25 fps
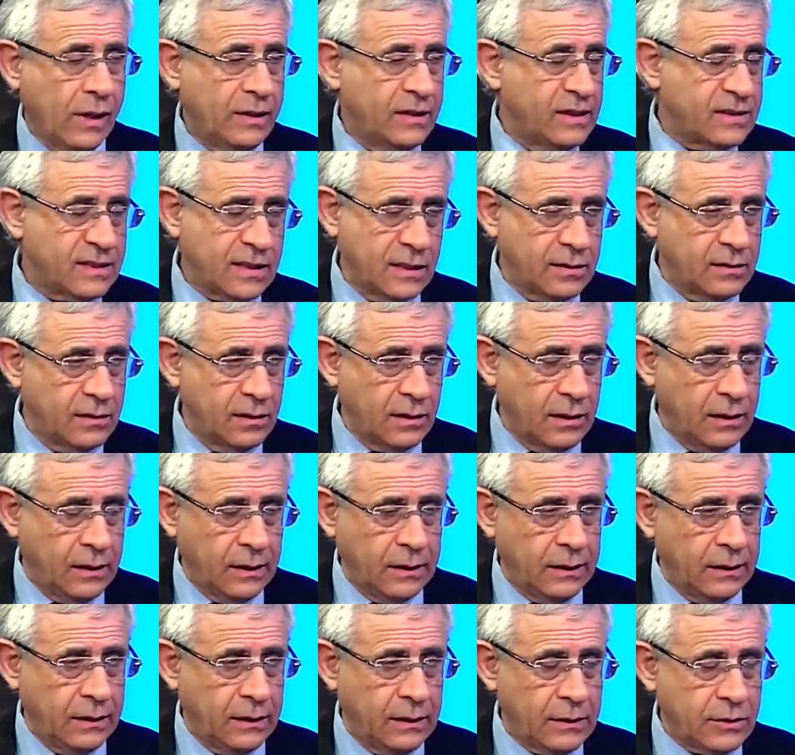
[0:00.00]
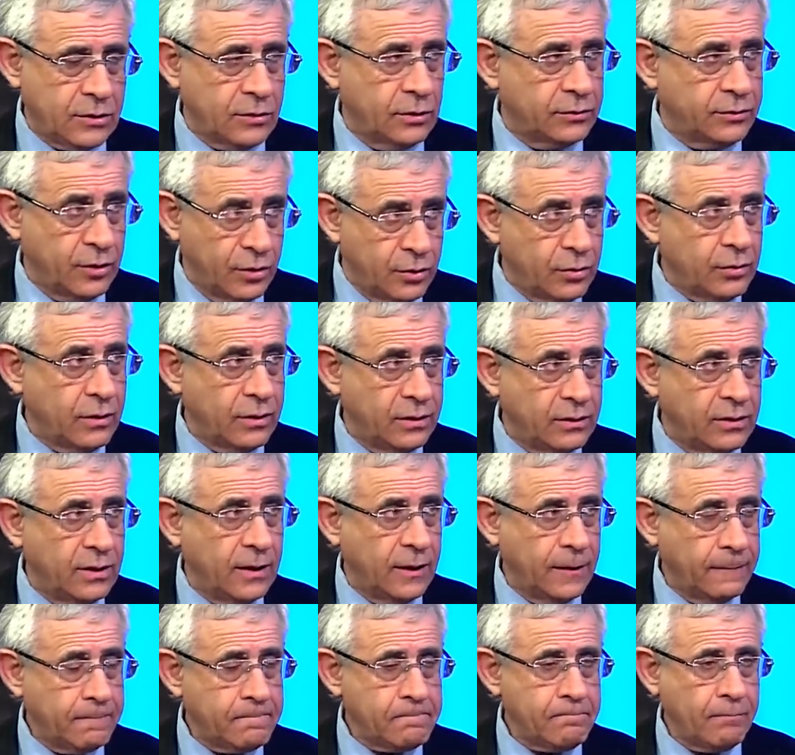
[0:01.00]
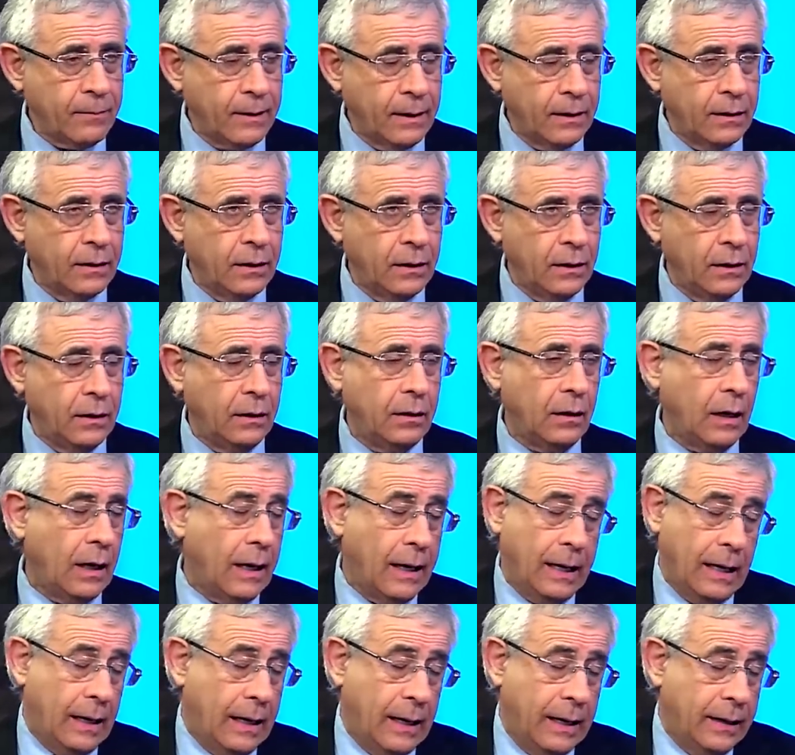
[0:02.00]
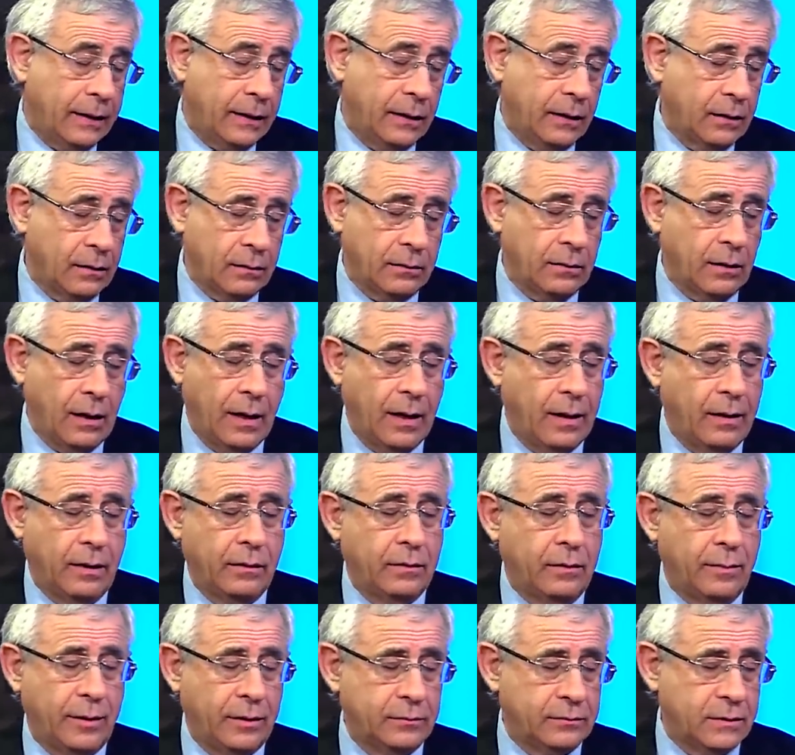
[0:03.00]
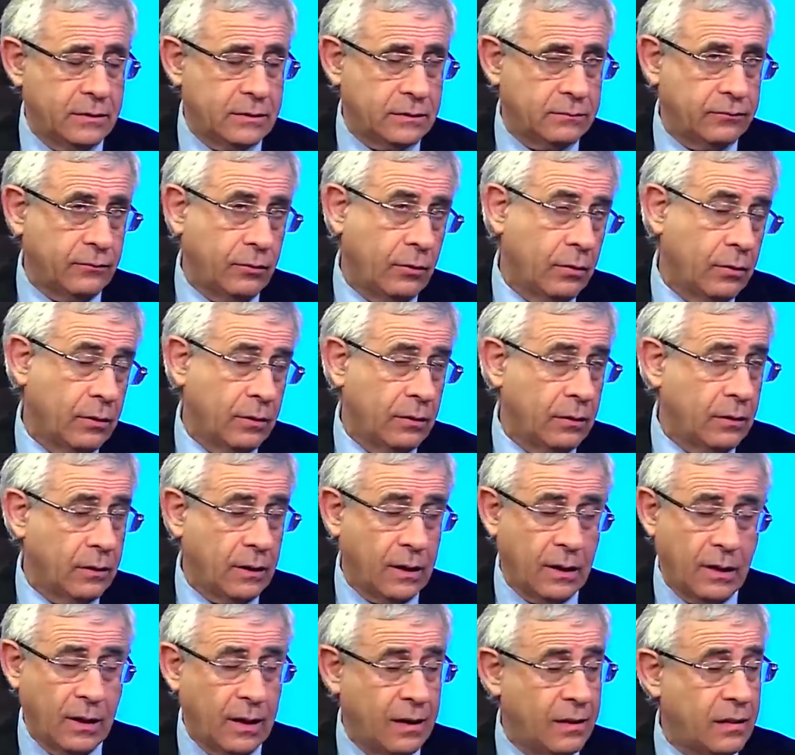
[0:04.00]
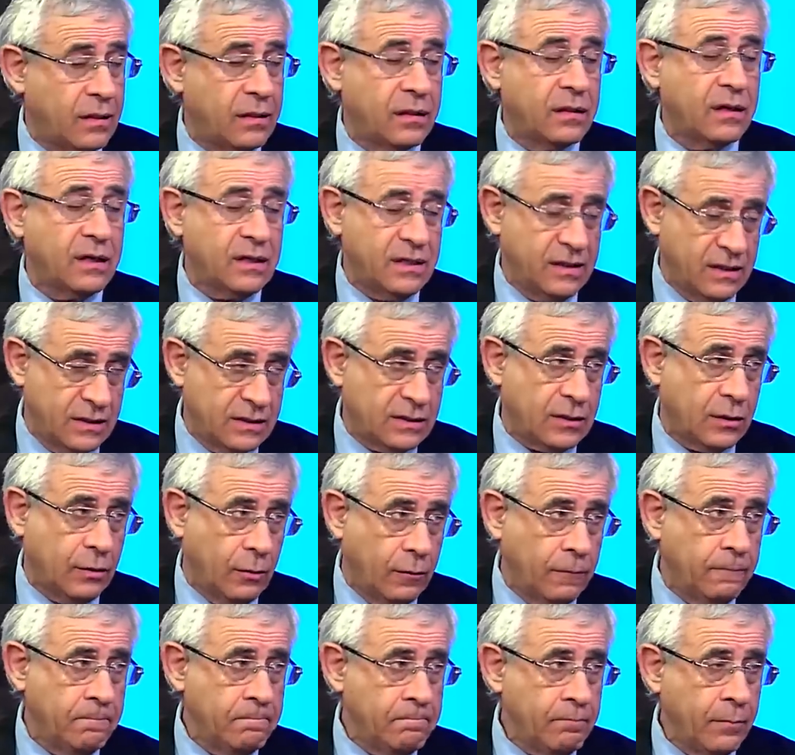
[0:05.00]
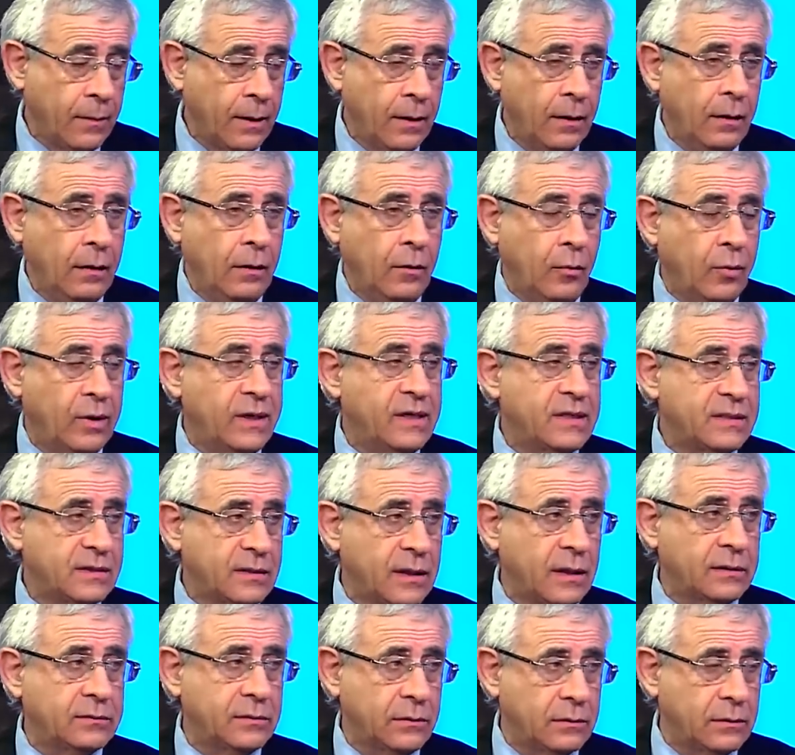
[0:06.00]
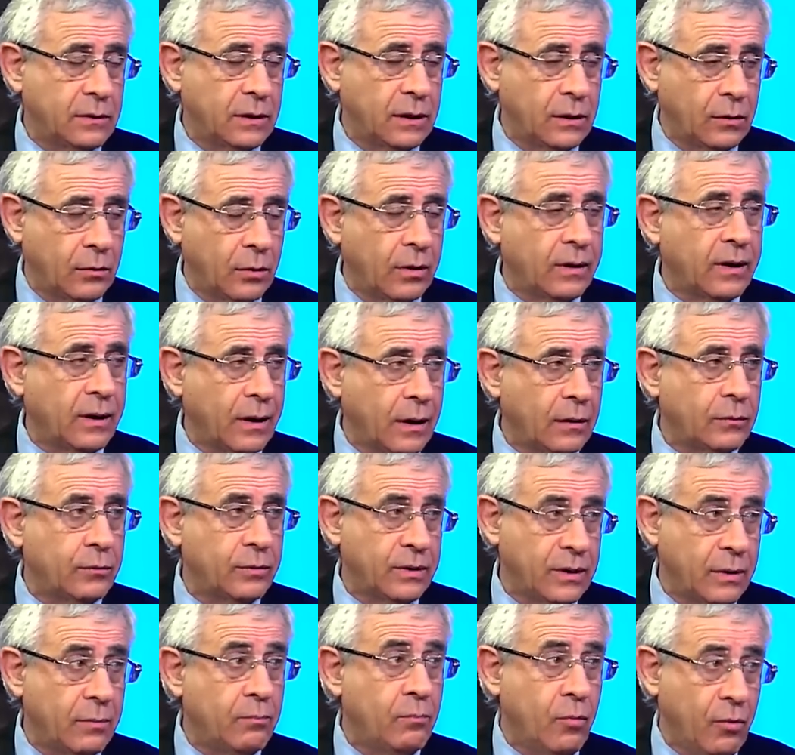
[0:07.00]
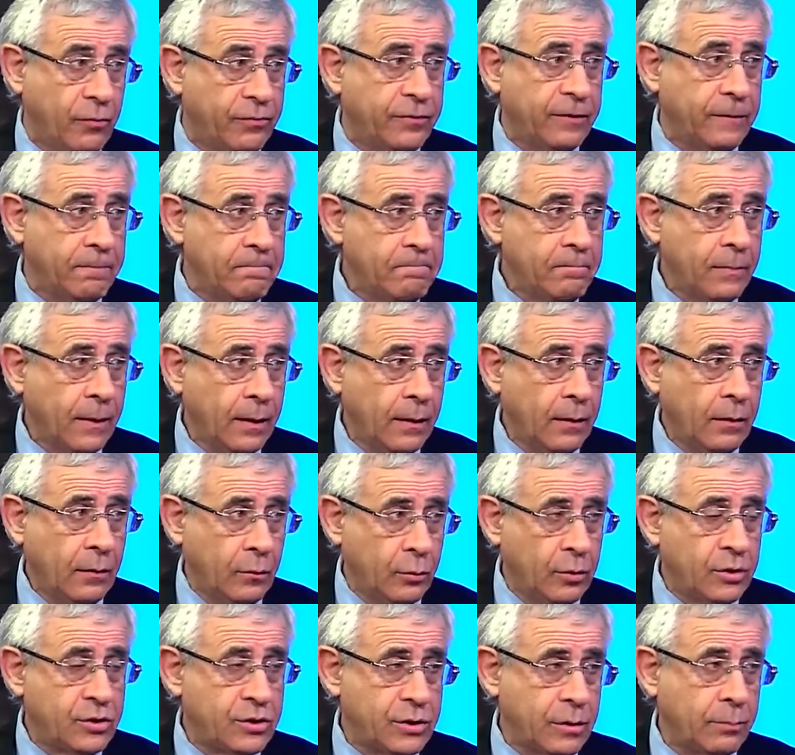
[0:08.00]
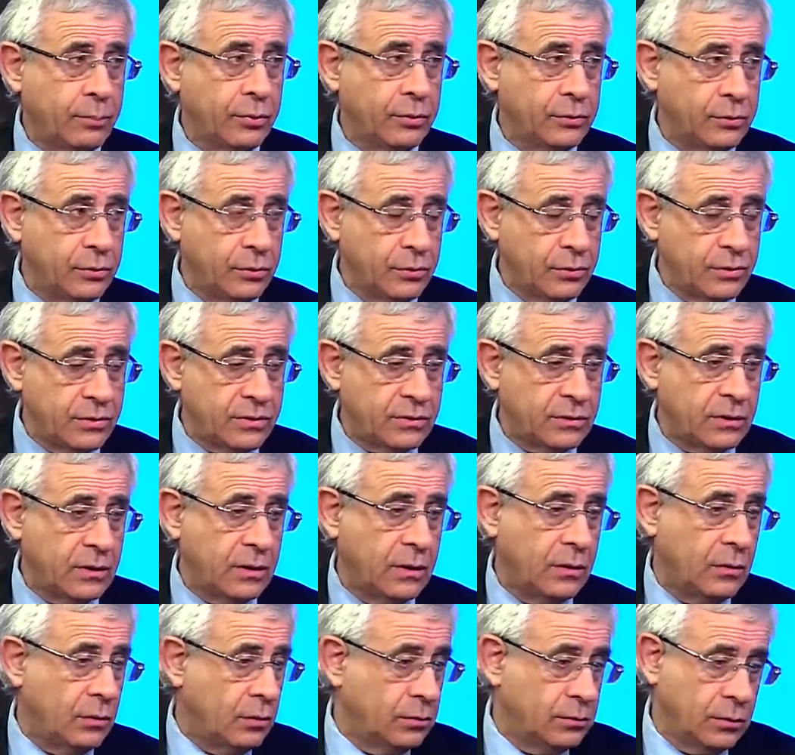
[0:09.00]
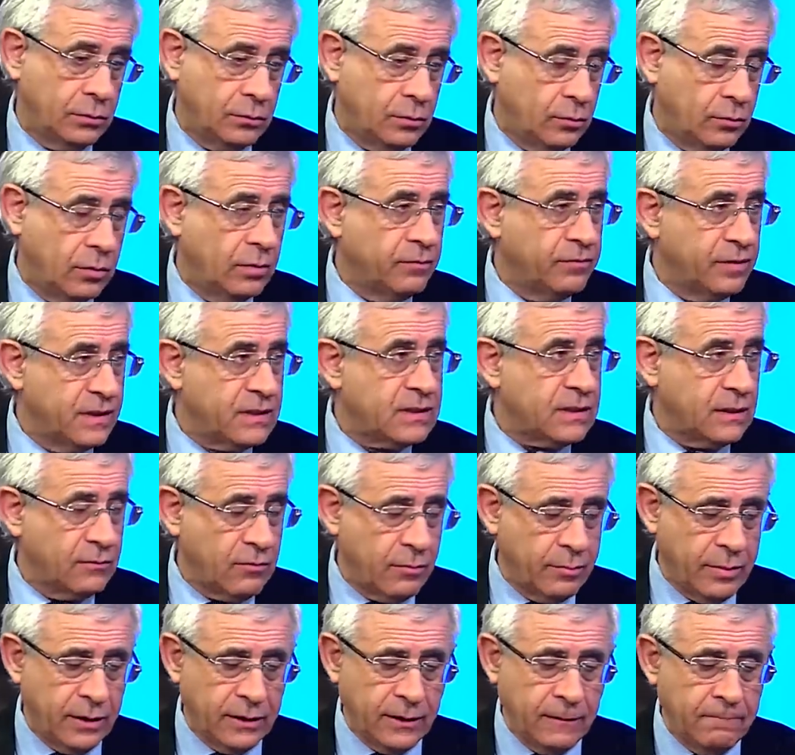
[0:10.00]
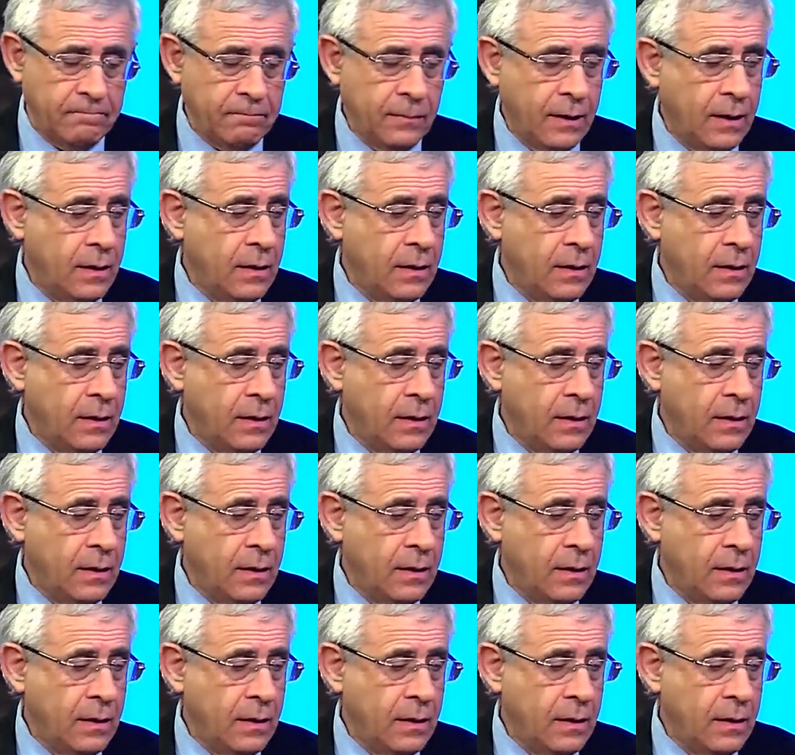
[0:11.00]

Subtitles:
this idea is not a new idea. I heard about this already like 3 years ago when he started going around with a movie which he produced in order to convince everybody.